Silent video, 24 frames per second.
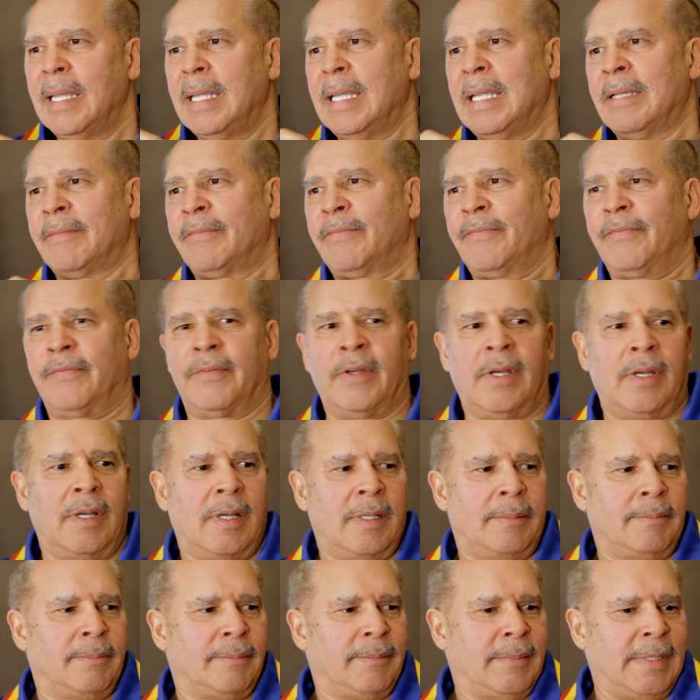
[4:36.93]
If
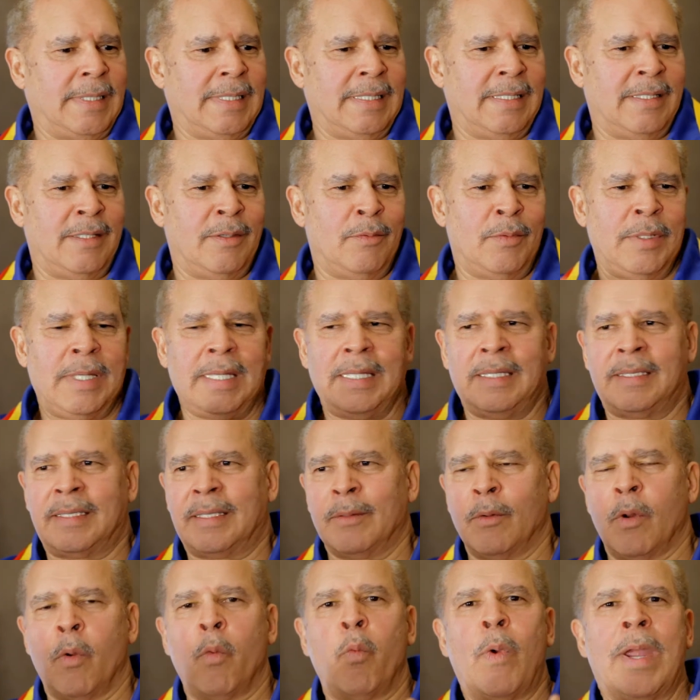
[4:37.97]
you need
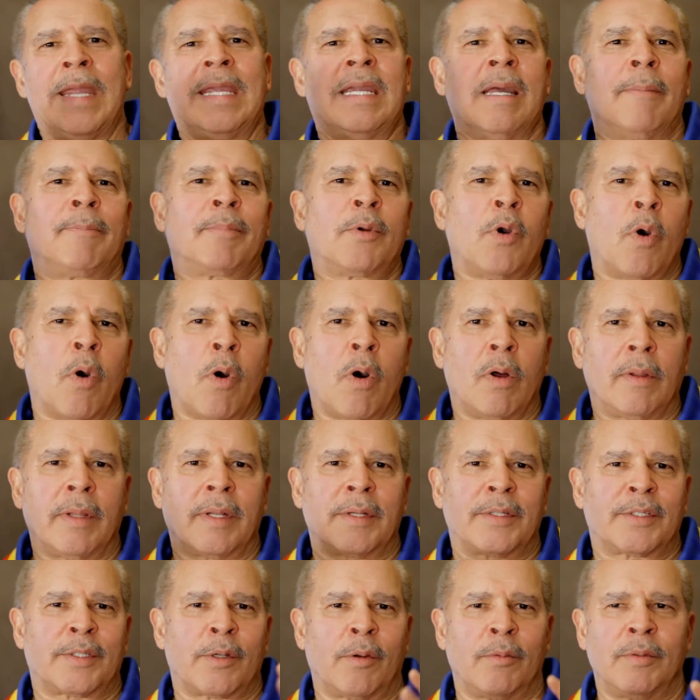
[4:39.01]
a wake-up call at a
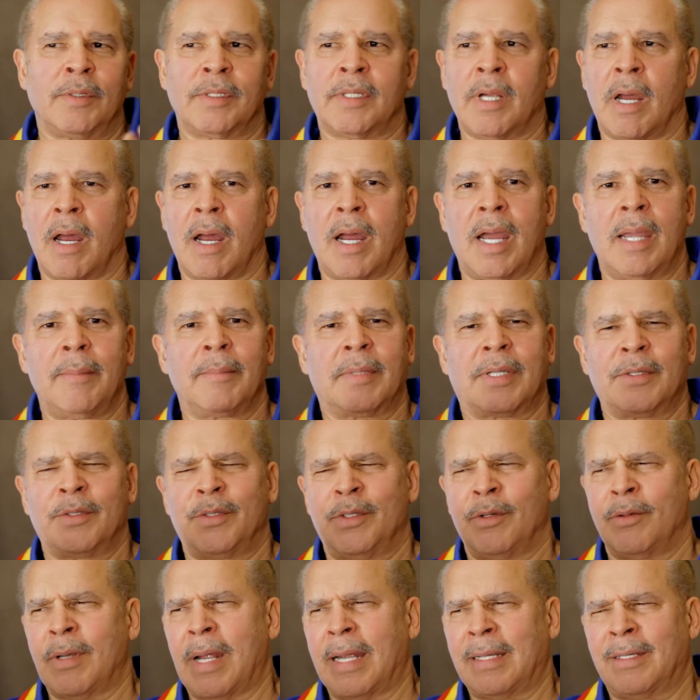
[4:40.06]
certain time because
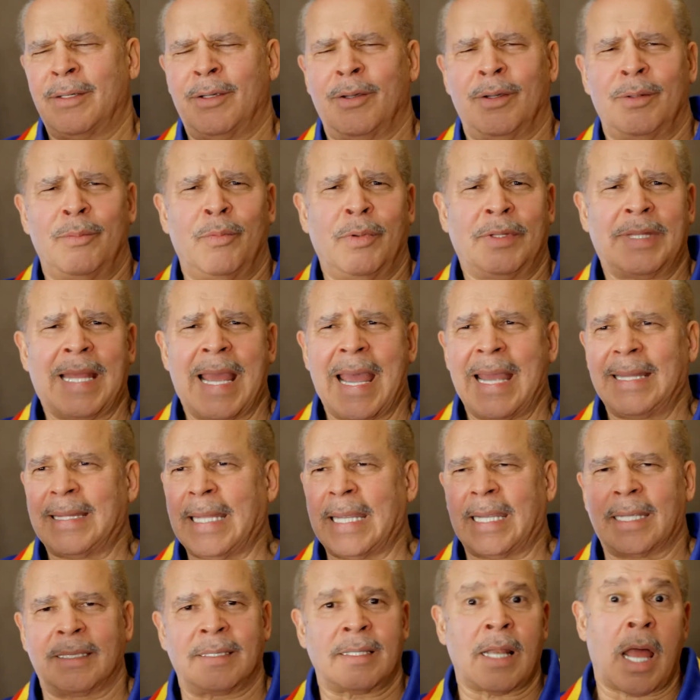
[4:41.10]
you're not good with that, they
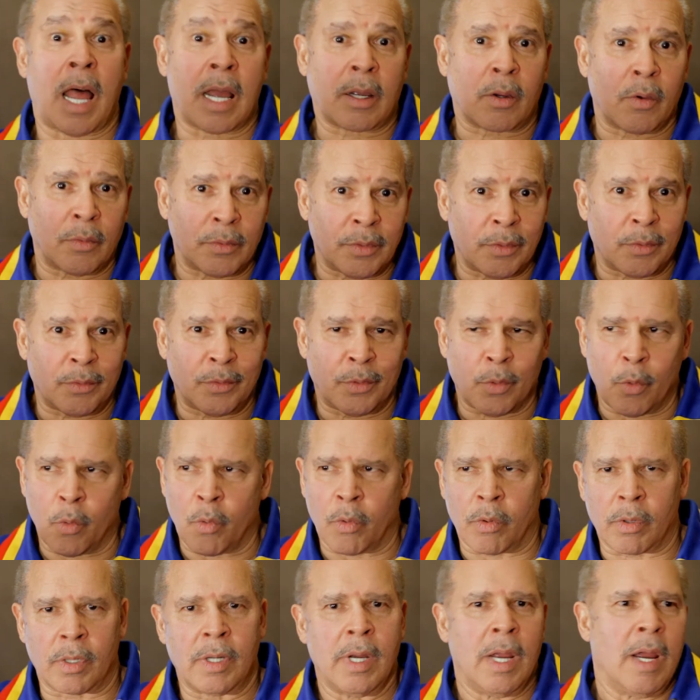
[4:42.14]
can knock on your
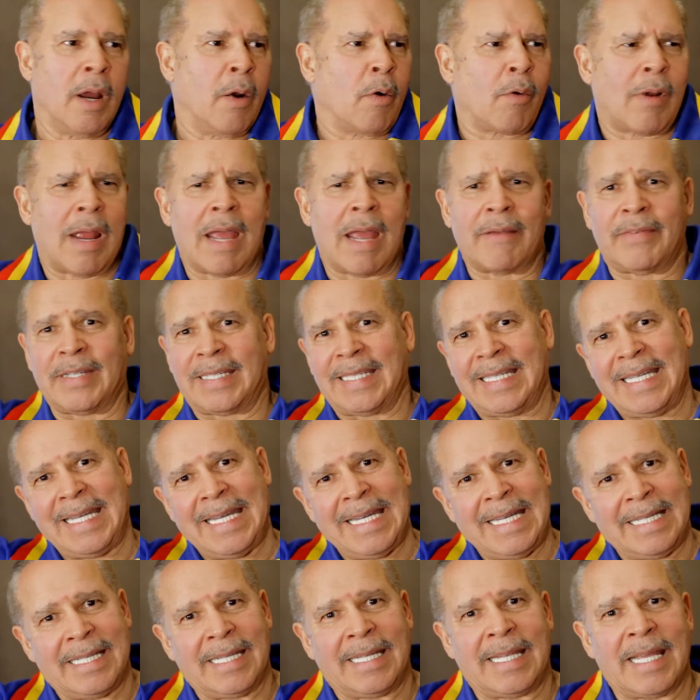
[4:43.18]
door or have a
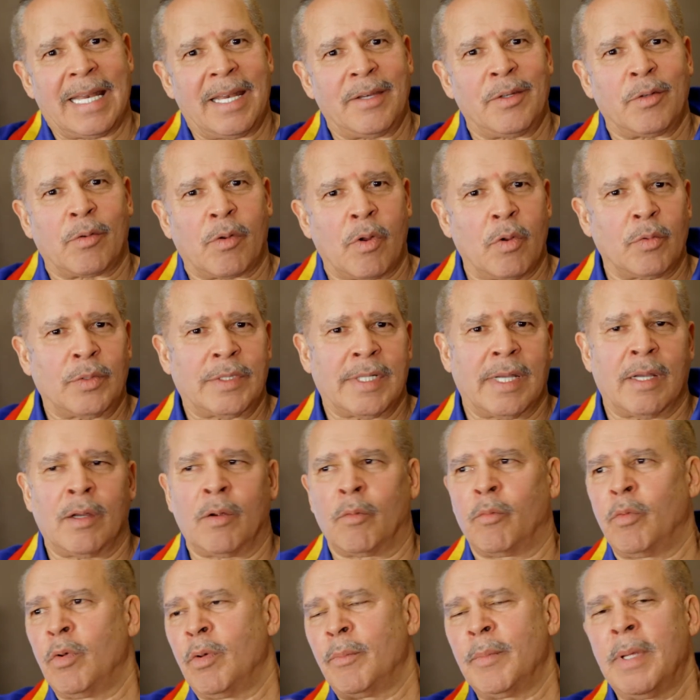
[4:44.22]
key to get in your hotel
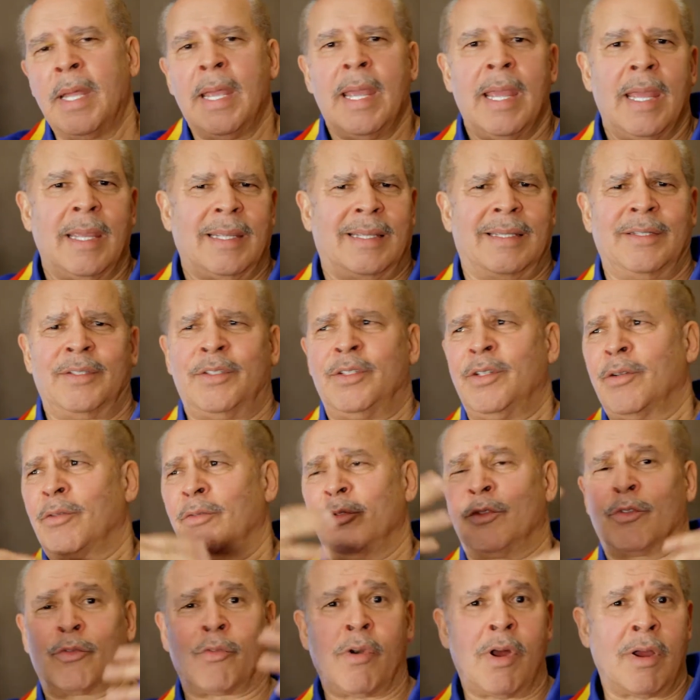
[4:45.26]
room because you're
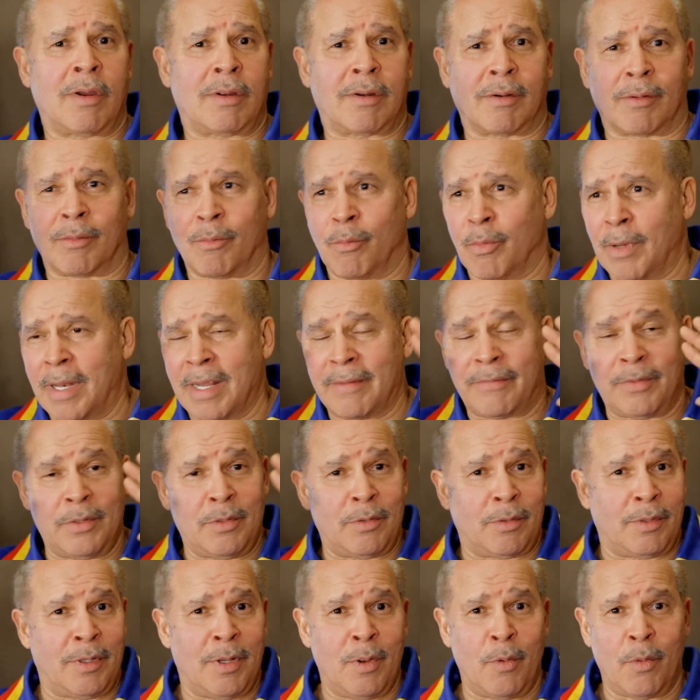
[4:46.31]
drunk or whatever
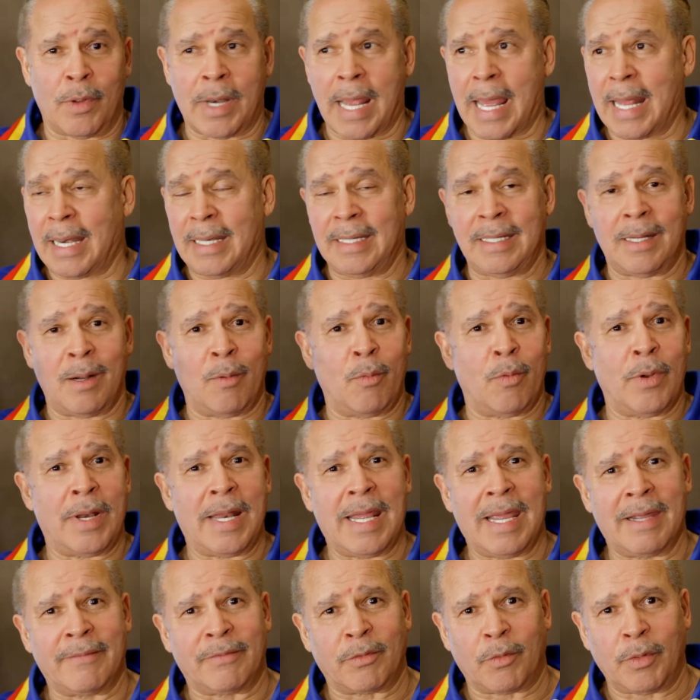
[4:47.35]
you're doing.
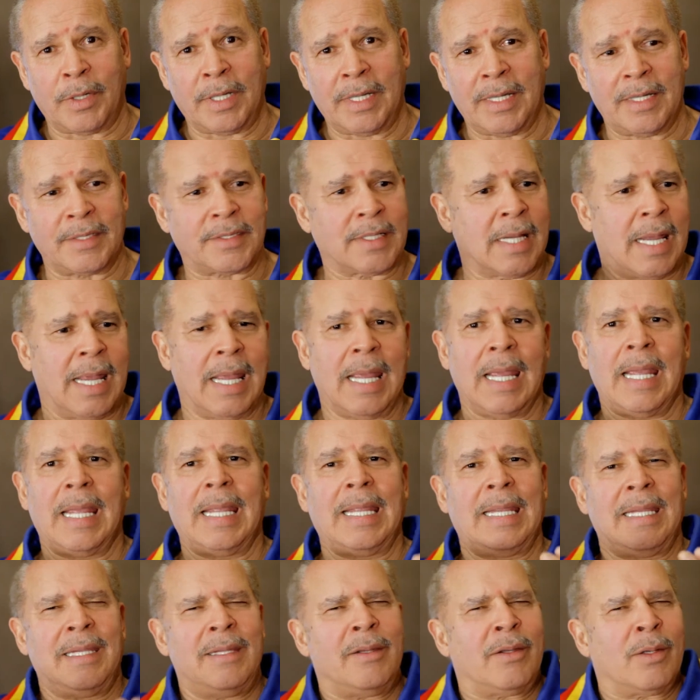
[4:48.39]
Whatever it is,
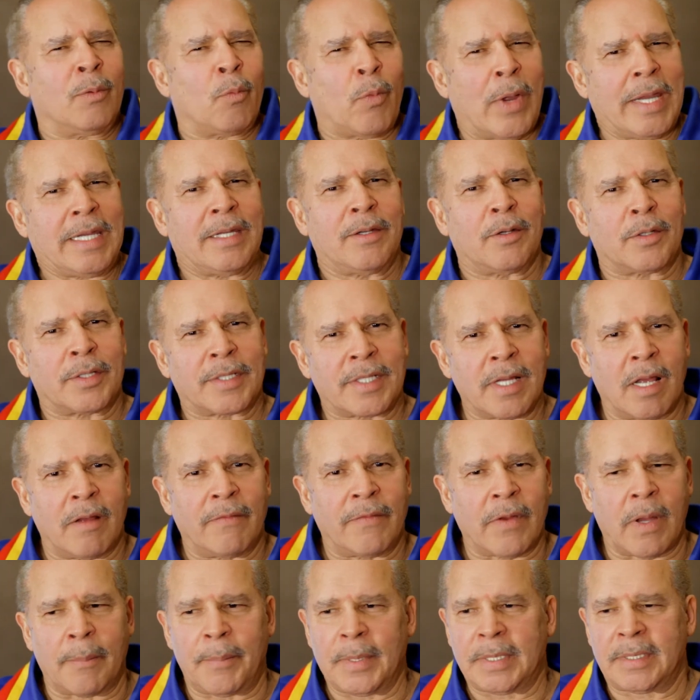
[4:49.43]
you can wake yourself
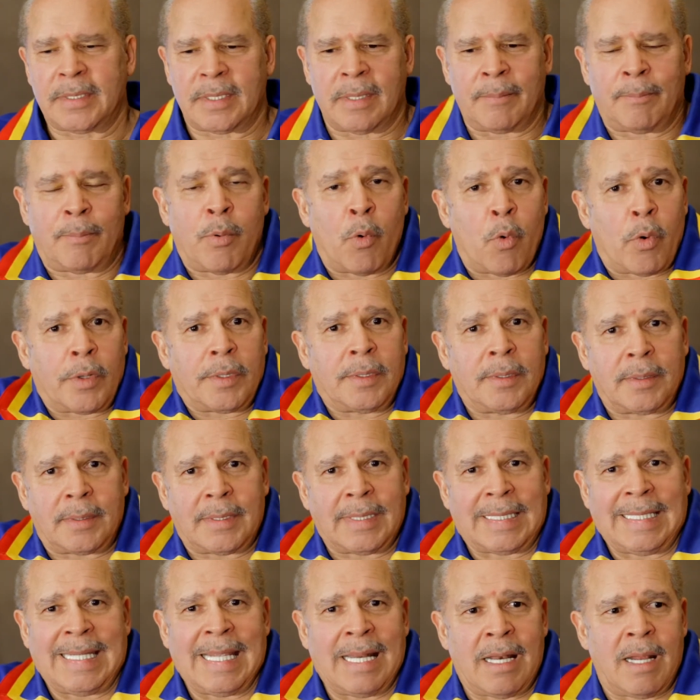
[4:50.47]
up. It's important to
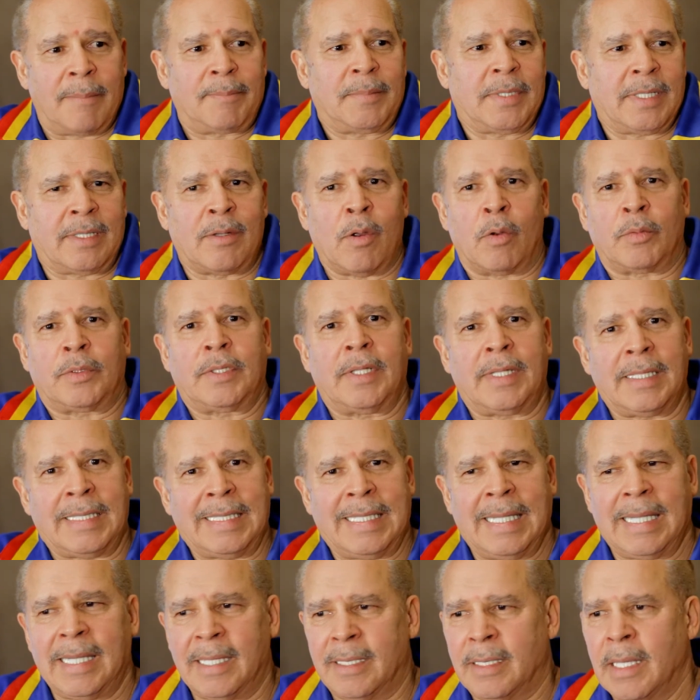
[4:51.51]
get up to go to the
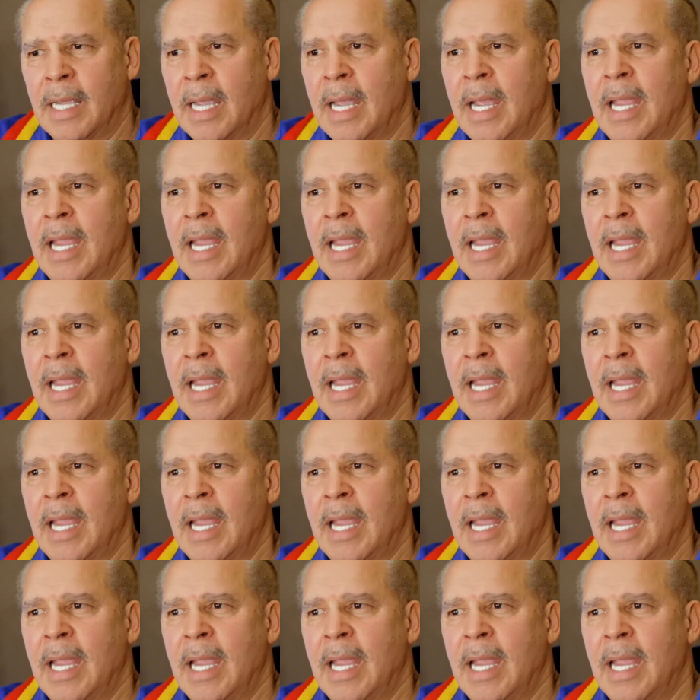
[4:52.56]
gig.